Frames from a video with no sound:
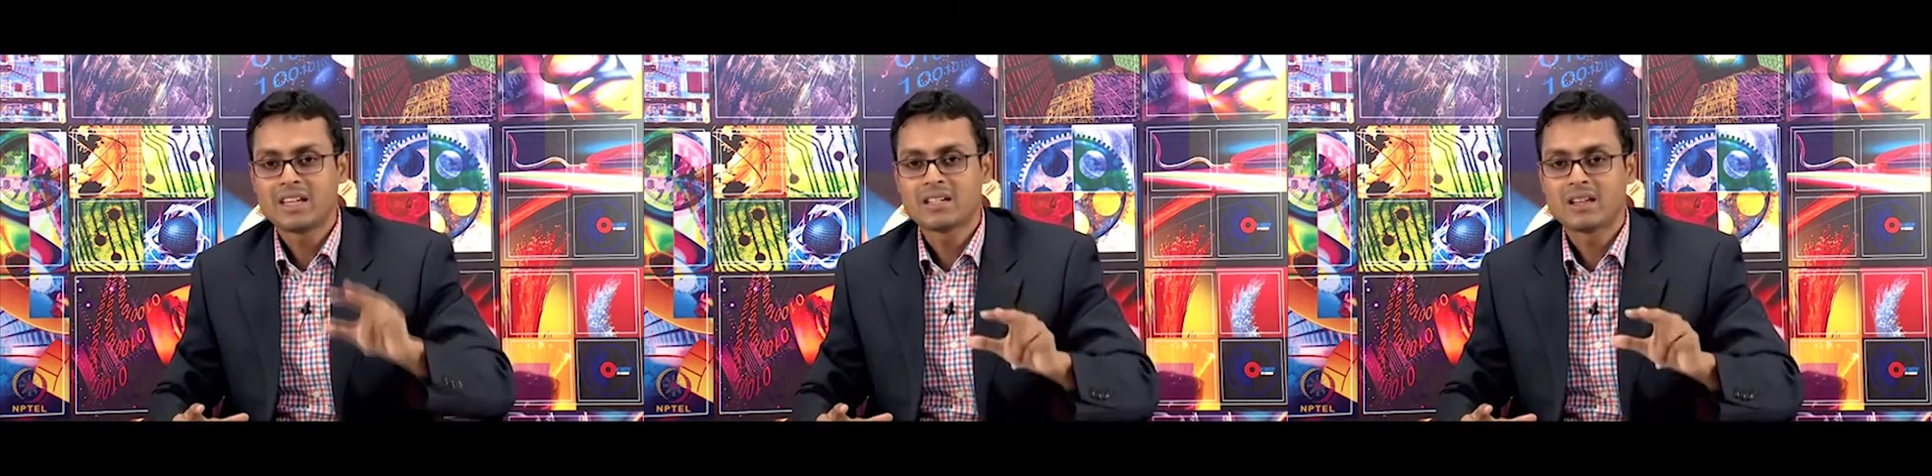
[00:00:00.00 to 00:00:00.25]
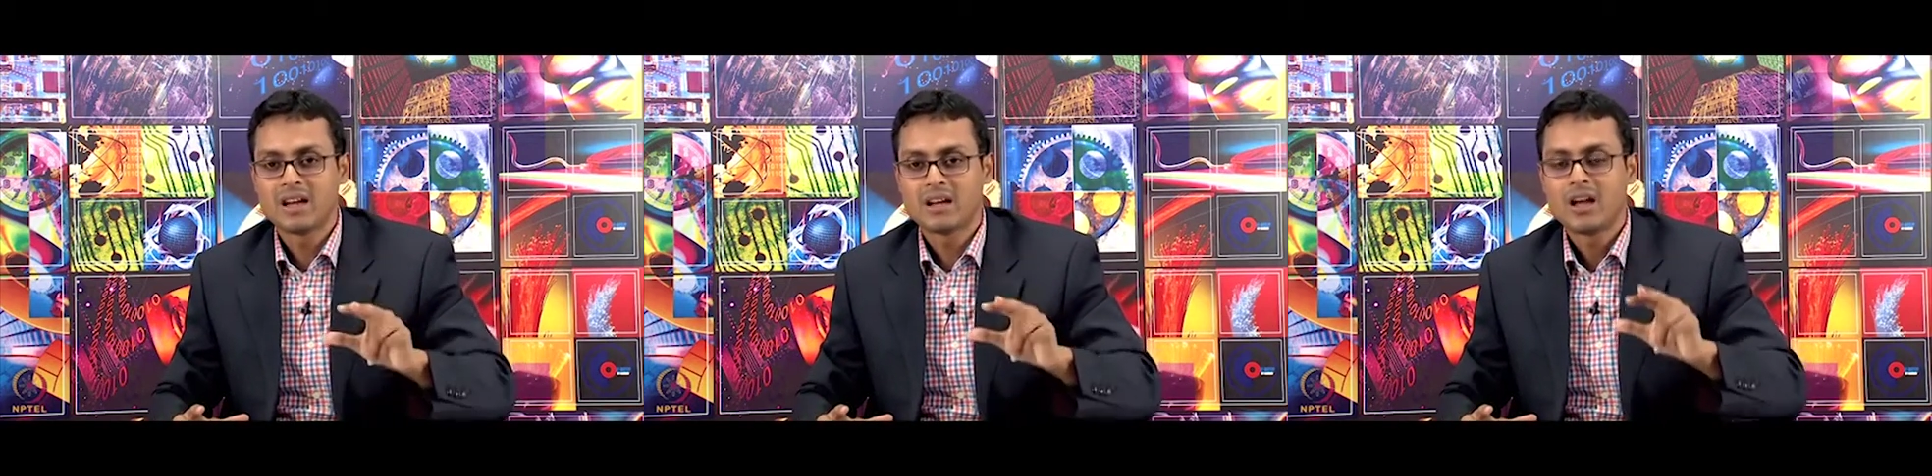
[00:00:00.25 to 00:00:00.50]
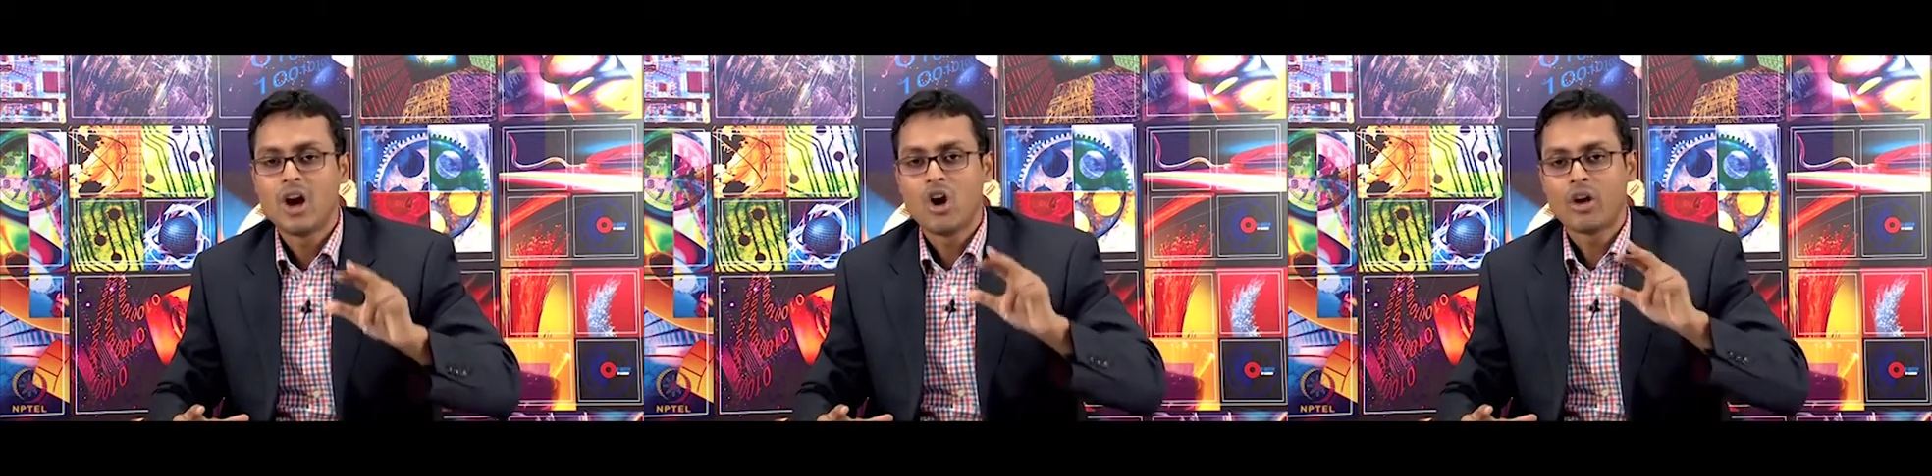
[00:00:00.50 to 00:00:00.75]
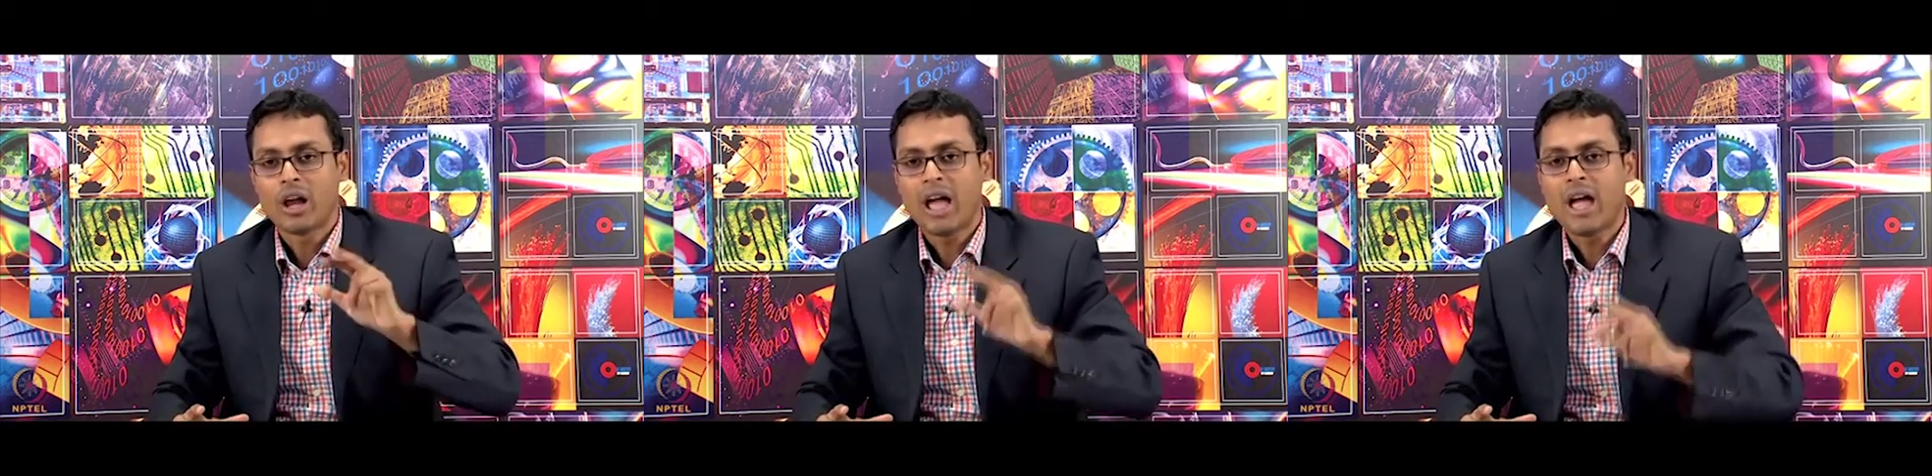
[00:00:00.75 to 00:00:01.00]
ester
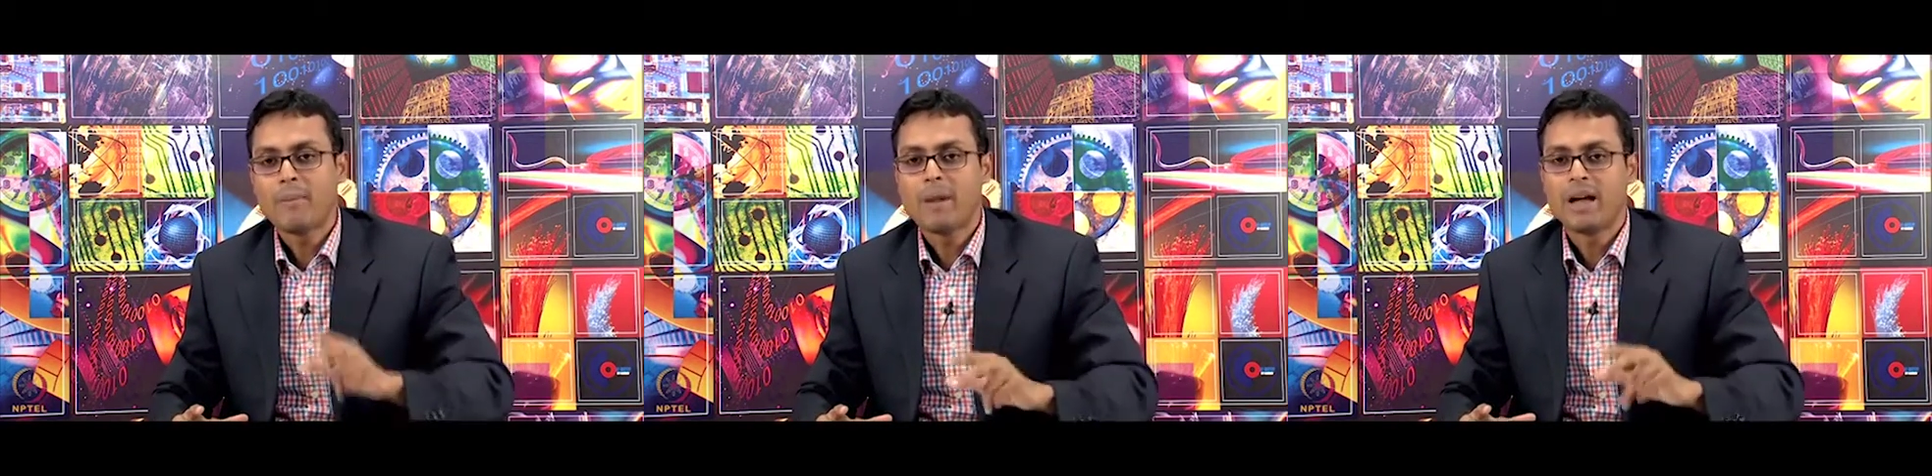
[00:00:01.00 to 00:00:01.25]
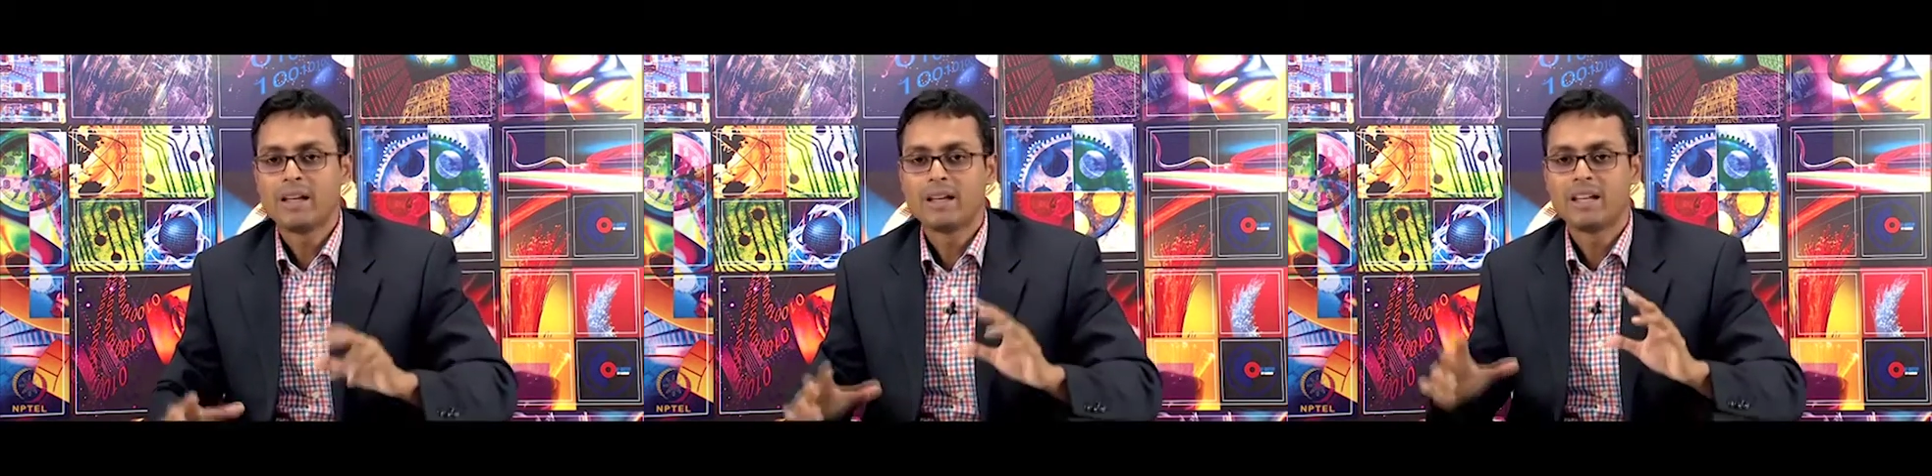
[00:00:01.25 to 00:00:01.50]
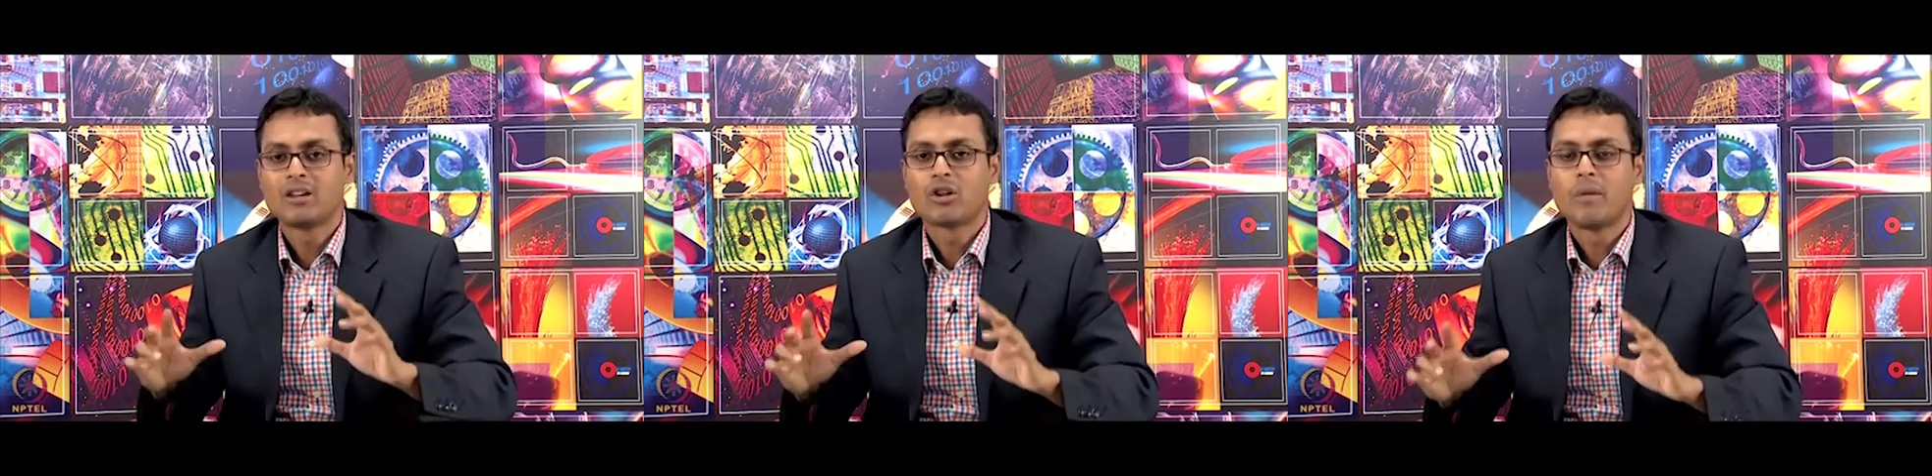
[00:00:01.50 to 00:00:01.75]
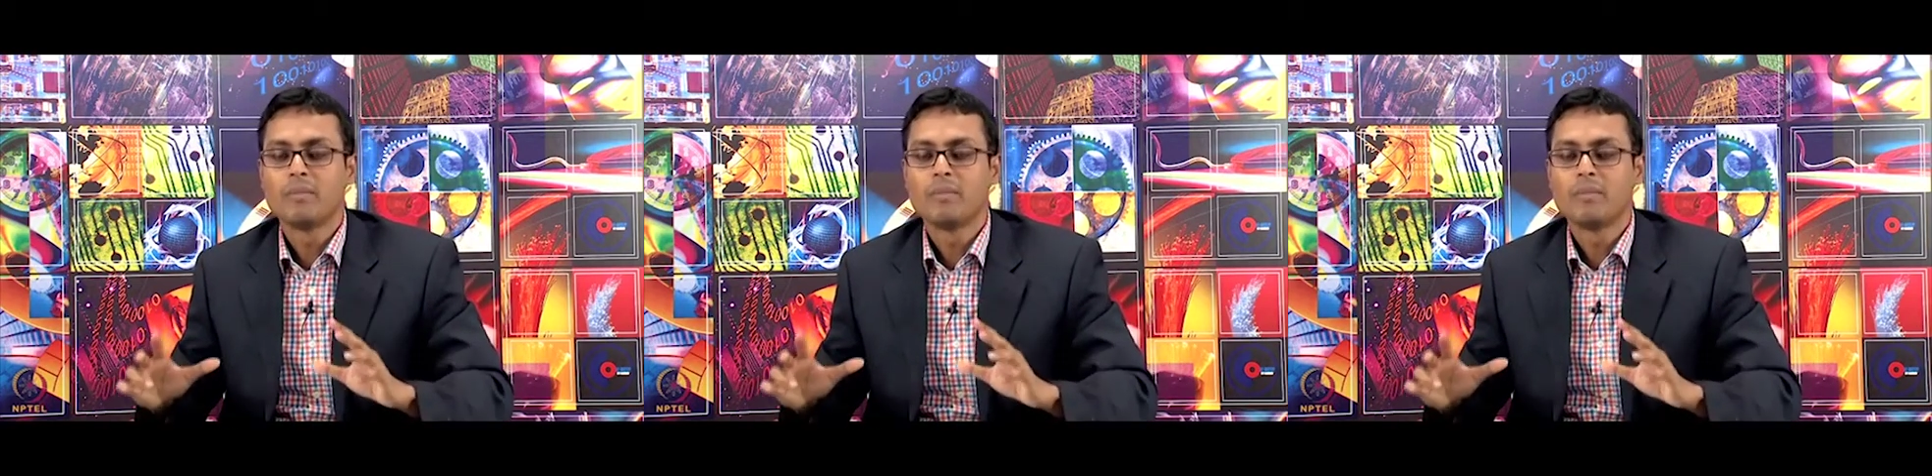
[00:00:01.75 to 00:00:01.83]
or amide in